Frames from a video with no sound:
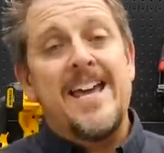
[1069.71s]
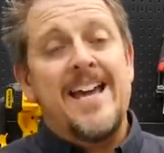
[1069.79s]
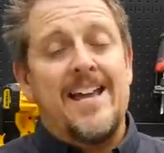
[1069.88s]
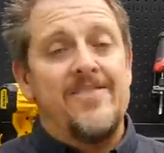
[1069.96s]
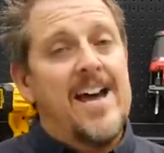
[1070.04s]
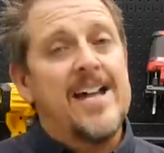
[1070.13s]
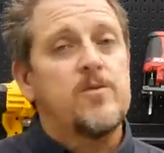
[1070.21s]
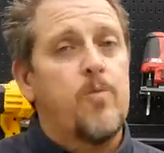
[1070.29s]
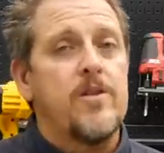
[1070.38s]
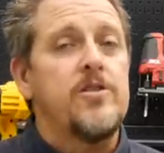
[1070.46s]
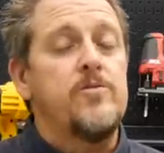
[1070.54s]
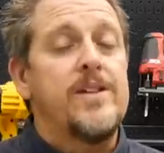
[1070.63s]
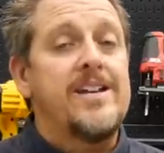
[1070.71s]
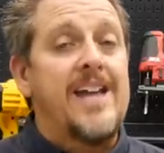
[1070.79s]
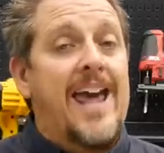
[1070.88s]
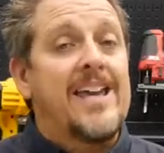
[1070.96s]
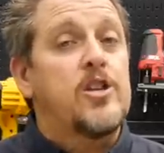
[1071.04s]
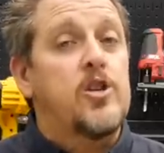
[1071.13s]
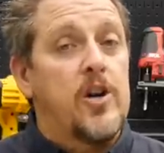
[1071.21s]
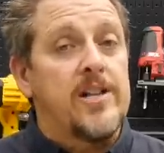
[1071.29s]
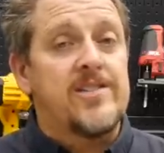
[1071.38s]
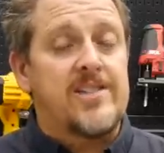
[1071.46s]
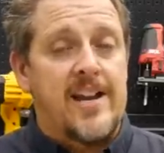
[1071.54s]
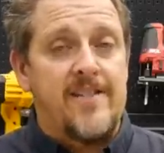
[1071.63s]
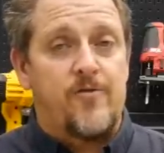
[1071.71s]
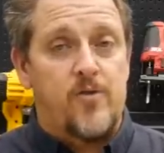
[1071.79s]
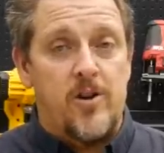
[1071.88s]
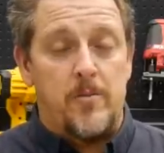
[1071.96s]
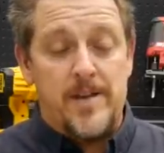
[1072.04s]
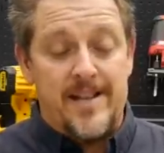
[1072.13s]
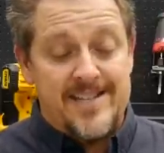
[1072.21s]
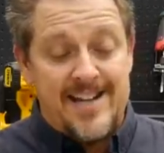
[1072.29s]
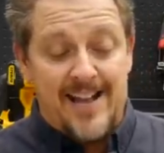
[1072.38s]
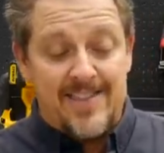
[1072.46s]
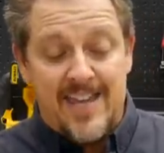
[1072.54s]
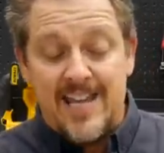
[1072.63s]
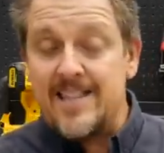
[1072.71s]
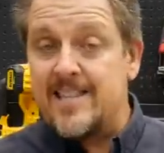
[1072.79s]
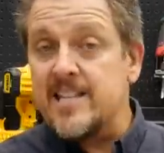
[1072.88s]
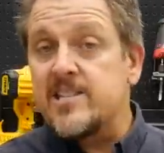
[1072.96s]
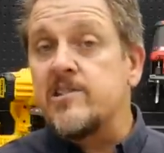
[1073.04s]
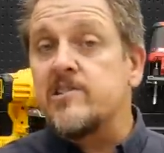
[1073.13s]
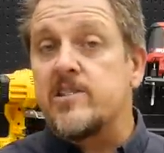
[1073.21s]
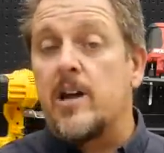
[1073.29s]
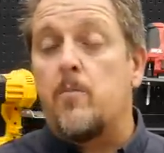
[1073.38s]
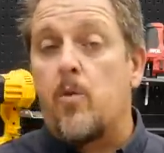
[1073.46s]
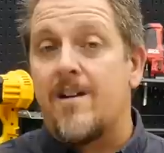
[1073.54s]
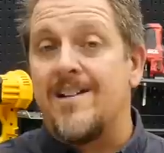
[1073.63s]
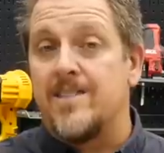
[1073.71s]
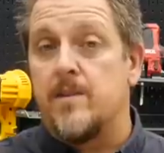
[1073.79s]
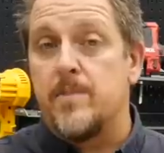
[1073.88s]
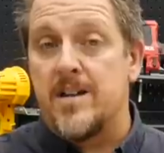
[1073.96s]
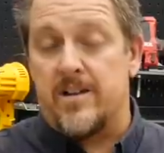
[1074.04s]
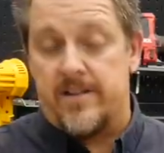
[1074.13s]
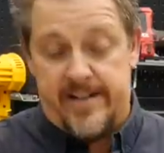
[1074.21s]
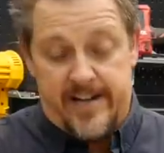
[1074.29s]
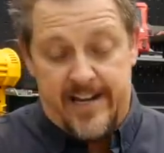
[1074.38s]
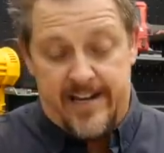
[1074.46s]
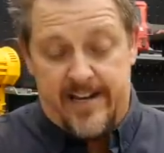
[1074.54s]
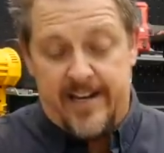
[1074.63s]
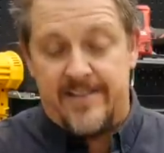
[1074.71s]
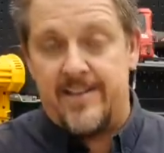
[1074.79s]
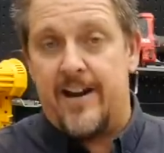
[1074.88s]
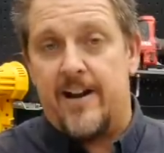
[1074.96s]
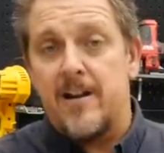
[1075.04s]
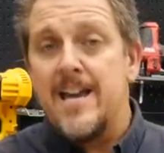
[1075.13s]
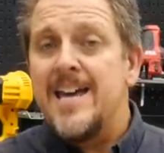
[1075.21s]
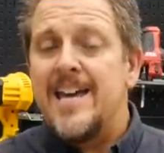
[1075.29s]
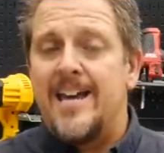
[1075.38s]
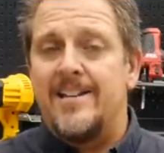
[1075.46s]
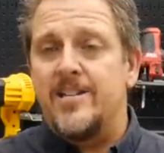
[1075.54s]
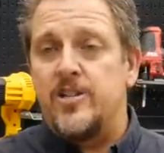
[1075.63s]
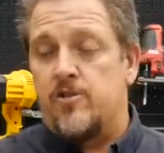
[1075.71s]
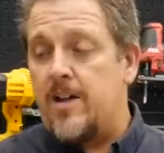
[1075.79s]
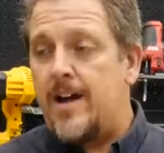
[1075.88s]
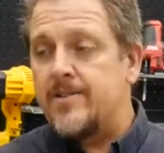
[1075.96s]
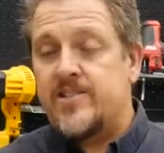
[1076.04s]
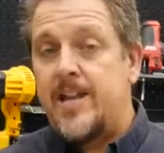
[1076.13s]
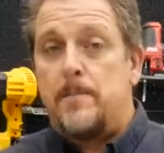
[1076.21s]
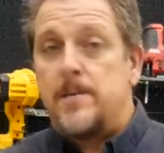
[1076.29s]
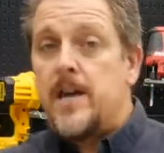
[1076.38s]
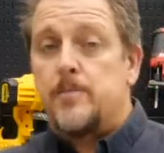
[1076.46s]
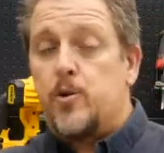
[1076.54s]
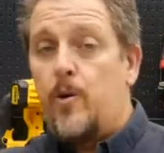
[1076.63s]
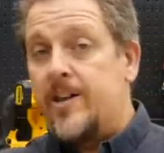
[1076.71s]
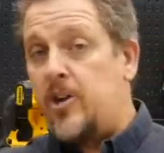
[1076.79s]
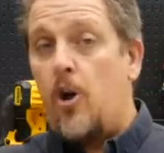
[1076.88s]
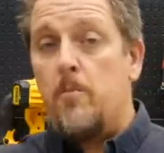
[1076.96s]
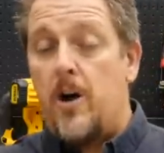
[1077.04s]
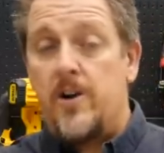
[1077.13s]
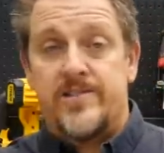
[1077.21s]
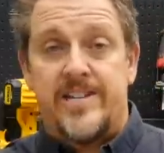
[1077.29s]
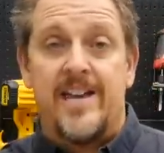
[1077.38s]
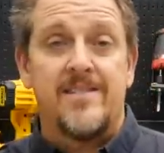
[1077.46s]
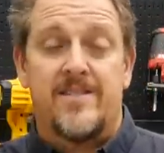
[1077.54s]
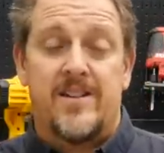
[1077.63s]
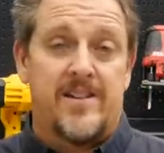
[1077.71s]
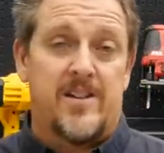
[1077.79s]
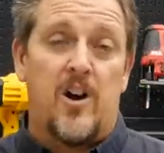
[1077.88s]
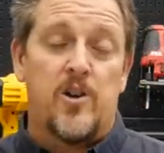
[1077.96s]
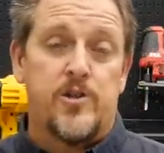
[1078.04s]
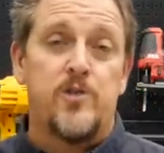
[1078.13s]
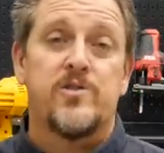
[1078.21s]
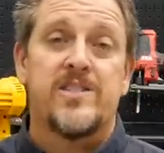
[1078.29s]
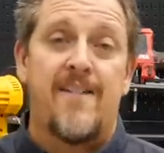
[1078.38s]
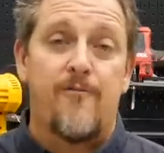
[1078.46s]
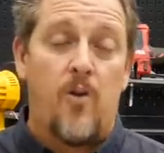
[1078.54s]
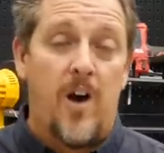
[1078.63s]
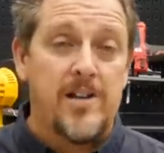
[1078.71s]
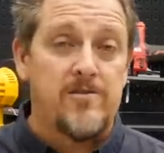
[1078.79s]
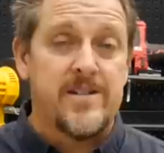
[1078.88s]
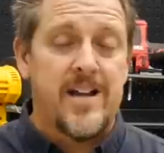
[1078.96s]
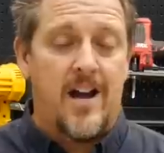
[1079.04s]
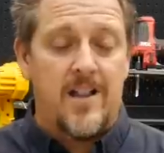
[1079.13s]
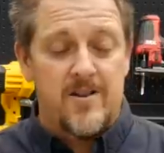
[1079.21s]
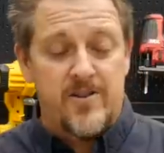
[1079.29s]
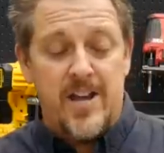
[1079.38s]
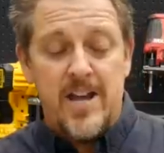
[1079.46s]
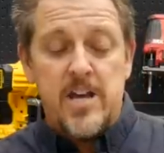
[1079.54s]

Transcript: And that's where you need a good set of drill bits. And I think this is somewhere in the middle in, in, in there. And you're not stepping up to a cobalt set that's going to cost you several hundred dollars.